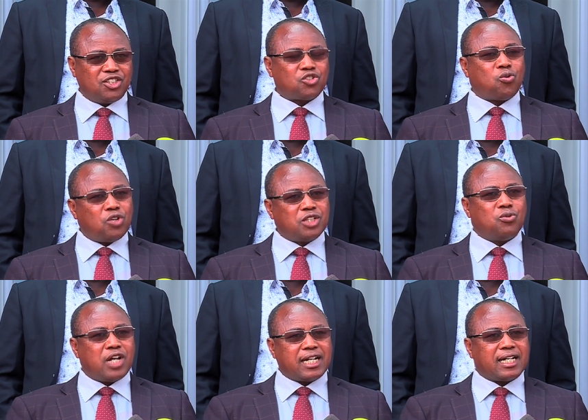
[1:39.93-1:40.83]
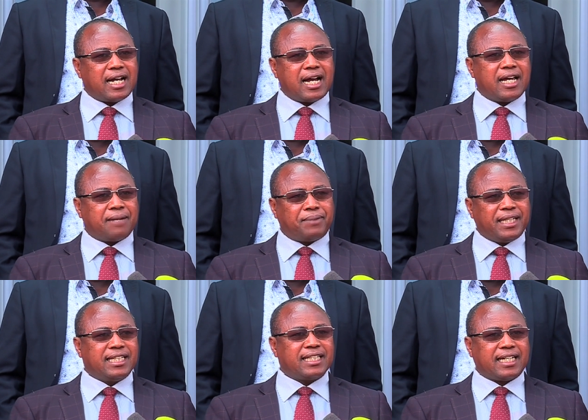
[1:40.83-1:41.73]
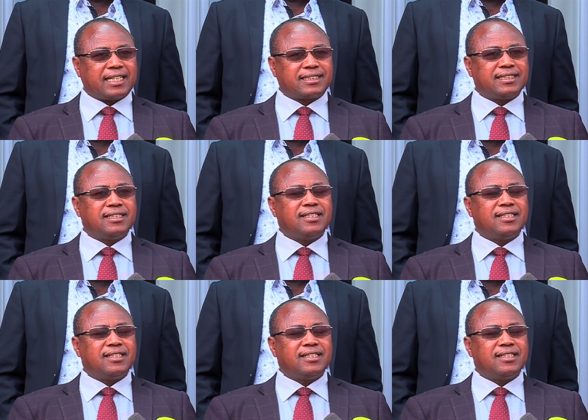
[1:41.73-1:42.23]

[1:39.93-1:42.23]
So what we are appealing that